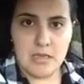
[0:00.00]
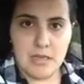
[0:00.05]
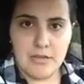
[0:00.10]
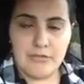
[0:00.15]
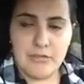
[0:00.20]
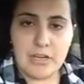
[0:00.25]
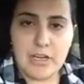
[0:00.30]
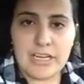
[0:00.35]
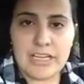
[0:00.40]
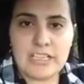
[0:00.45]

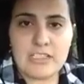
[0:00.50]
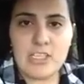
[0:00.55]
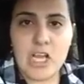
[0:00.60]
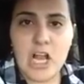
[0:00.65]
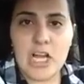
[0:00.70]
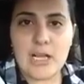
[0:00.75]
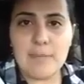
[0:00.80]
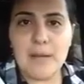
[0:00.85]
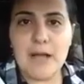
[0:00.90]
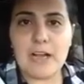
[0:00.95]
If you're going to
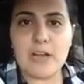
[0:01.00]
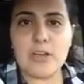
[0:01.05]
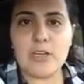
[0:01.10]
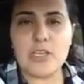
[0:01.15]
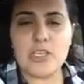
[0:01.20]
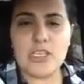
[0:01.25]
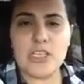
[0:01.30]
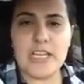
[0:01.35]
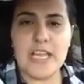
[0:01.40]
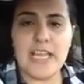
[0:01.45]
talk about
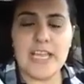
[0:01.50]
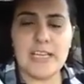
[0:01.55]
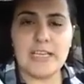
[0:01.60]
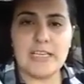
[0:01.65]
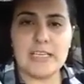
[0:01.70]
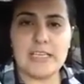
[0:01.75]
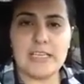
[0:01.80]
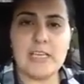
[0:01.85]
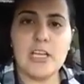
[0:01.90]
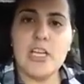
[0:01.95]

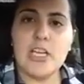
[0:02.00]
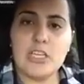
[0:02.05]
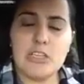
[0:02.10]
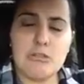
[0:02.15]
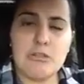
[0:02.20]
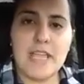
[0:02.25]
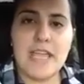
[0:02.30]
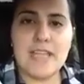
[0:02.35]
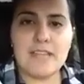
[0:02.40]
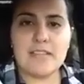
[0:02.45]
Christianity, you
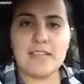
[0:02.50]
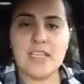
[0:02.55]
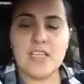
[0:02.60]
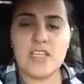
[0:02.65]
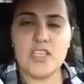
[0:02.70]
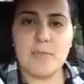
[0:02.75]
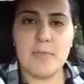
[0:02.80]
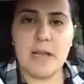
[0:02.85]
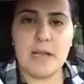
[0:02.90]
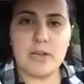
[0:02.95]
can't
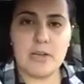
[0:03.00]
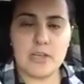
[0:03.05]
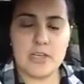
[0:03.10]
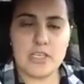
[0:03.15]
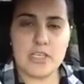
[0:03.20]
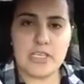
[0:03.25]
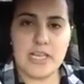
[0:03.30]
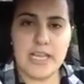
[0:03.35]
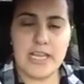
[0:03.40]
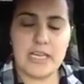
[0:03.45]
teach about
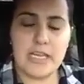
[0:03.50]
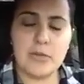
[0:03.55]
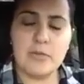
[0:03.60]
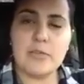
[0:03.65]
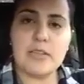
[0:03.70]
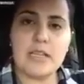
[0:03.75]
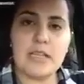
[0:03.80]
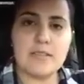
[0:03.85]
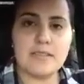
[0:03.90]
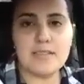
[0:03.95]
Christianity
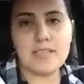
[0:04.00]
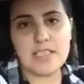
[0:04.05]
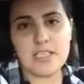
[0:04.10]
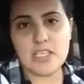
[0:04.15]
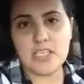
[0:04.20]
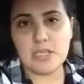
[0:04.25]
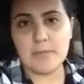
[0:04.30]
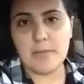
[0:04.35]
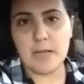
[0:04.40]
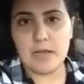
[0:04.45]
without
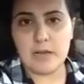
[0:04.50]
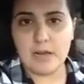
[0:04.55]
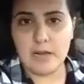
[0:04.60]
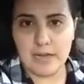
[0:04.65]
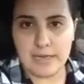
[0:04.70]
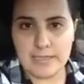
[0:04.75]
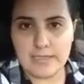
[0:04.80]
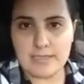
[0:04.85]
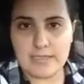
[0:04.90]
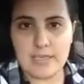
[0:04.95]
teaching about
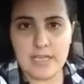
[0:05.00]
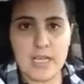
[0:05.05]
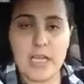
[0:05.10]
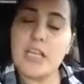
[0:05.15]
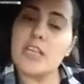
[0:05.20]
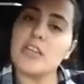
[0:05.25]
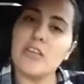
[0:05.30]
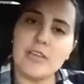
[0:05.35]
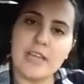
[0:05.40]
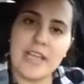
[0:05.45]
Christ.
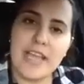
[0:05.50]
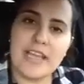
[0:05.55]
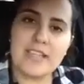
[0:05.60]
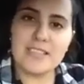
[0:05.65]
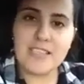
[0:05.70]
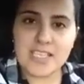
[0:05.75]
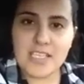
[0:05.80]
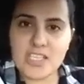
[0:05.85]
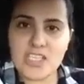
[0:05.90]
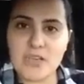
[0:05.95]
You can't
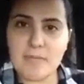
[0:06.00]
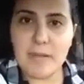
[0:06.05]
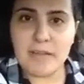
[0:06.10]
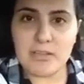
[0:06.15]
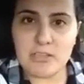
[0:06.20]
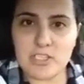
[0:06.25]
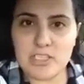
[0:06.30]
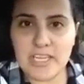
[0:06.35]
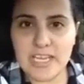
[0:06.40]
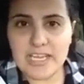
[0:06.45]
teach about
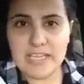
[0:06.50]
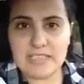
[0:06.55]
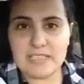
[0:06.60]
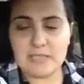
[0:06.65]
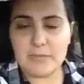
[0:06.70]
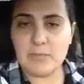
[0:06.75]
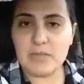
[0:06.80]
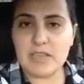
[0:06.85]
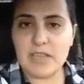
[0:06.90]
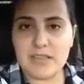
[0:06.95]

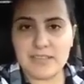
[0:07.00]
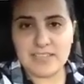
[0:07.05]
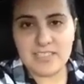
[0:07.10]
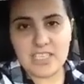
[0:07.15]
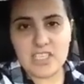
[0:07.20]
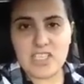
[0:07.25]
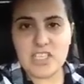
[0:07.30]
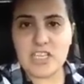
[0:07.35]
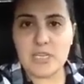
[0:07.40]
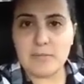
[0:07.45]
Judaism without
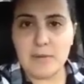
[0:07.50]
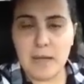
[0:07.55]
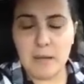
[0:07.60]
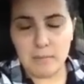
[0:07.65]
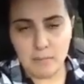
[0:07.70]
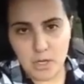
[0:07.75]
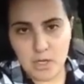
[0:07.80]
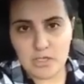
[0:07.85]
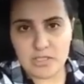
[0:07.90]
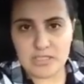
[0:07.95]
teaching about
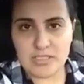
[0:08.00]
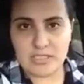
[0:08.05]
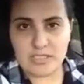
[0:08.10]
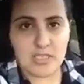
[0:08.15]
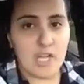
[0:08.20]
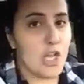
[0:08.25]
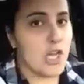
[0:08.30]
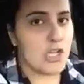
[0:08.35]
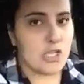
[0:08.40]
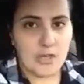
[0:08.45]
Moses.
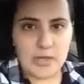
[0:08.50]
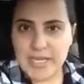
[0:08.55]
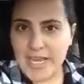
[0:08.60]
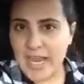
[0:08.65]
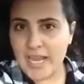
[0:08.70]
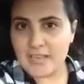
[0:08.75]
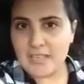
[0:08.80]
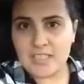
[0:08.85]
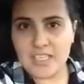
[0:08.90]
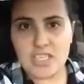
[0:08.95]
You
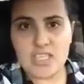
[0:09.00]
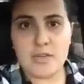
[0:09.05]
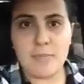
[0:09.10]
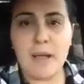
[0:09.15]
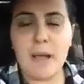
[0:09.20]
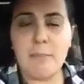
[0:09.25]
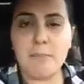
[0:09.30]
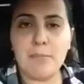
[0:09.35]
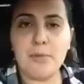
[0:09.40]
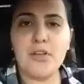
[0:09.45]
can't teach
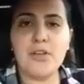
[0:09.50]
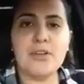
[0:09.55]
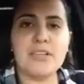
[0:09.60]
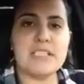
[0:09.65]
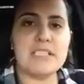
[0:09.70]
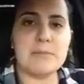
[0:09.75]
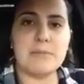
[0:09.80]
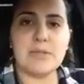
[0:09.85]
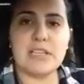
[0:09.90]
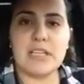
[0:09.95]
about
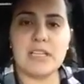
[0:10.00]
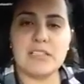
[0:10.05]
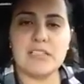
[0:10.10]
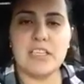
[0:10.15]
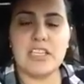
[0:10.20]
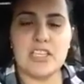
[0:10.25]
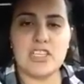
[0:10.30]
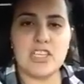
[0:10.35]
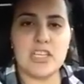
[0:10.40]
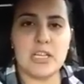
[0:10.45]
Buddhism without
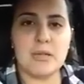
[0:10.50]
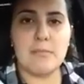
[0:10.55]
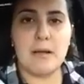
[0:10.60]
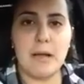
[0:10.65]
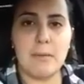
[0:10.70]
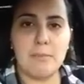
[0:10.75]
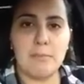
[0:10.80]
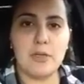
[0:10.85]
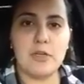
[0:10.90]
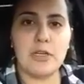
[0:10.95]
teaching
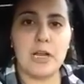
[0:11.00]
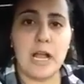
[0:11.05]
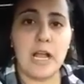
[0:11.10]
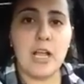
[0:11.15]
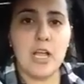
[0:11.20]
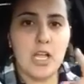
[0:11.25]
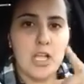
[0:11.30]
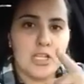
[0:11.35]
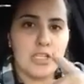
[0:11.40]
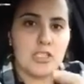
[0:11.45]
about Buddha.
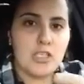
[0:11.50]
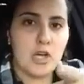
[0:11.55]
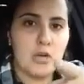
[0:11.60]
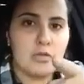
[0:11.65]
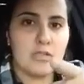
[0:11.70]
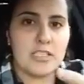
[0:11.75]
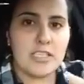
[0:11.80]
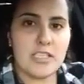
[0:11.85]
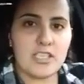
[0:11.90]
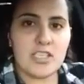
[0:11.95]

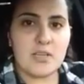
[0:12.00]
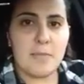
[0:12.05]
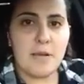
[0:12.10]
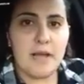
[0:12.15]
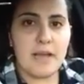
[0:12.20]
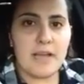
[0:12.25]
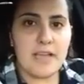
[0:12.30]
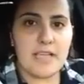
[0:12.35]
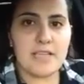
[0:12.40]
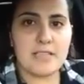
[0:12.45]
Don't teach
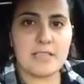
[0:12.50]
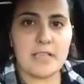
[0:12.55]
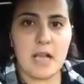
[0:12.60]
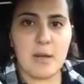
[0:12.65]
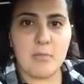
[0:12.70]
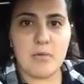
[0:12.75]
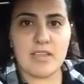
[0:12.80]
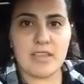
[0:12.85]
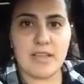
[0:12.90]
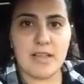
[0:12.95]
about
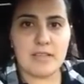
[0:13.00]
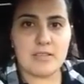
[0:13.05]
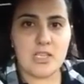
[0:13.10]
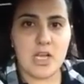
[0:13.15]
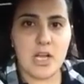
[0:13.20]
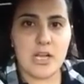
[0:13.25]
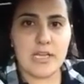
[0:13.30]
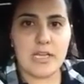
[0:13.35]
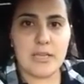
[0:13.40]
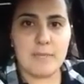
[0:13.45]
Islam without
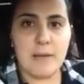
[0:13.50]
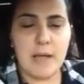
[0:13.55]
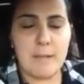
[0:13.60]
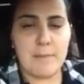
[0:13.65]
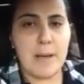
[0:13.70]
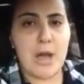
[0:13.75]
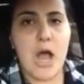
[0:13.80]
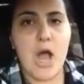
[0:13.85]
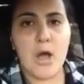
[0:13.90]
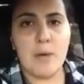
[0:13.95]
talking about
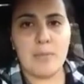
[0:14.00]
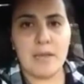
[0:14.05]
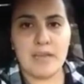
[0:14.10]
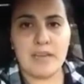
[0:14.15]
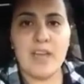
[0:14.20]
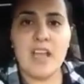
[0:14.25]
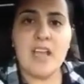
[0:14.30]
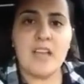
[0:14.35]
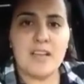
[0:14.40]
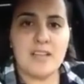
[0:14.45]
Muhammad,
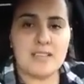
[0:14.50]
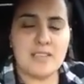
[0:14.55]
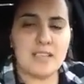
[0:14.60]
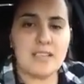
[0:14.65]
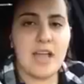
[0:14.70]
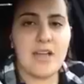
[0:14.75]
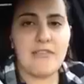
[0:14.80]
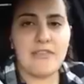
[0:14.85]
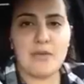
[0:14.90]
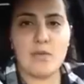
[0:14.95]
his
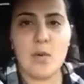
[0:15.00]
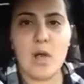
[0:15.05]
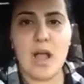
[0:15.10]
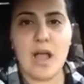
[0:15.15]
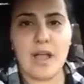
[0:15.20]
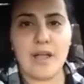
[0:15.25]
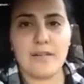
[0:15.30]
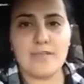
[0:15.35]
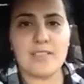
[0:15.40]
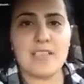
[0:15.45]
11
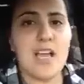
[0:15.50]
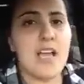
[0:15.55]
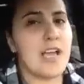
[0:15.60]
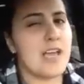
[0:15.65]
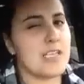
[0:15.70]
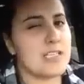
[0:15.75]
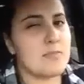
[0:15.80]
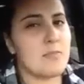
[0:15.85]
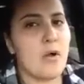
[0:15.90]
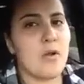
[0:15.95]
wives,
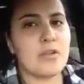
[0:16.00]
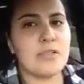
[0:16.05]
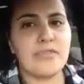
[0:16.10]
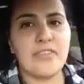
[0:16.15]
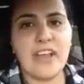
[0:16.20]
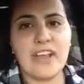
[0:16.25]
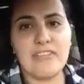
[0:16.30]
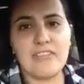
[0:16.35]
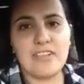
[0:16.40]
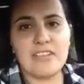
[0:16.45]
his most
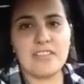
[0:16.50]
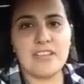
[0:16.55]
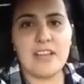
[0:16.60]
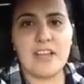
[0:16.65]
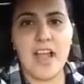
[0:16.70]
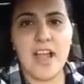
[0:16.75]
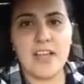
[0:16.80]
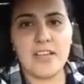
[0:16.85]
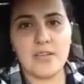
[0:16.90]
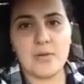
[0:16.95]
favorite, the
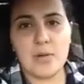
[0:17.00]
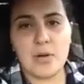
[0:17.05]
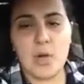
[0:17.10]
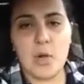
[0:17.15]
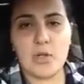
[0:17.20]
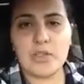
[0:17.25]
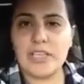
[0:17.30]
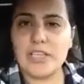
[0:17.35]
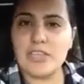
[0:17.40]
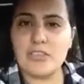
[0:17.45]

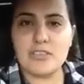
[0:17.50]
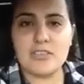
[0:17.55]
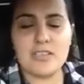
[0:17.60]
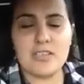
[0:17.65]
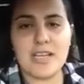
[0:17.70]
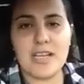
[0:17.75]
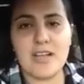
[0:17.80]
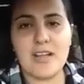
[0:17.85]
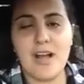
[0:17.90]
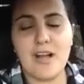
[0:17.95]
9-year-old he used to
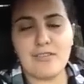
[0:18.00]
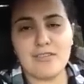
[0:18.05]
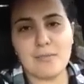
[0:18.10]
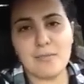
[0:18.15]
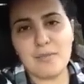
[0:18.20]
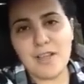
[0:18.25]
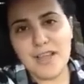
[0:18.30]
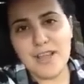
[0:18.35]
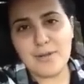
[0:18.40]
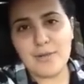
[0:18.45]
take off the
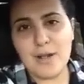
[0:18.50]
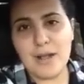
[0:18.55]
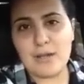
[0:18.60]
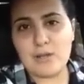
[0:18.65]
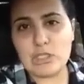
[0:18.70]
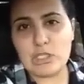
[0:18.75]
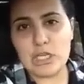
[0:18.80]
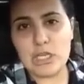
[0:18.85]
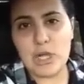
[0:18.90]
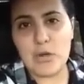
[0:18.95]
playground
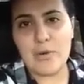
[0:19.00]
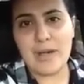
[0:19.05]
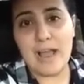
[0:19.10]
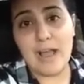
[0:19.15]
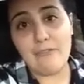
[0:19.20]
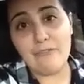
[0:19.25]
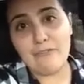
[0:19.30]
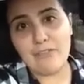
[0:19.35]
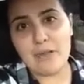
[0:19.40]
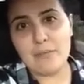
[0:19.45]
to go and
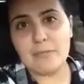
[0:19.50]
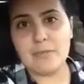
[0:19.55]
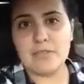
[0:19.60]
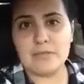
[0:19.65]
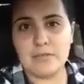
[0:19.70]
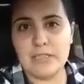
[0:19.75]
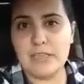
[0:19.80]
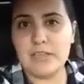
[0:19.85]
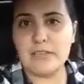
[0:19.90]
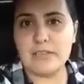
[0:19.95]
have fun
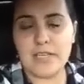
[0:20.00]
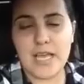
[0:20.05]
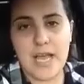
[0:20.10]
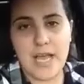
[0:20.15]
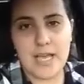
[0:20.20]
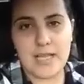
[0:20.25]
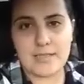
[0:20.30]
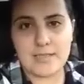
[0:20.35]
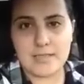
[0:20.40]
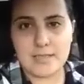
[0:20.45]
between her
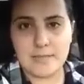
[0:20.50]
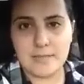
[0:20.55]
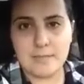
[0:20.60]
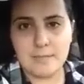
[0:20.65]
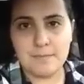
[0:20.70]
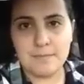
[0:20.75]
thighs.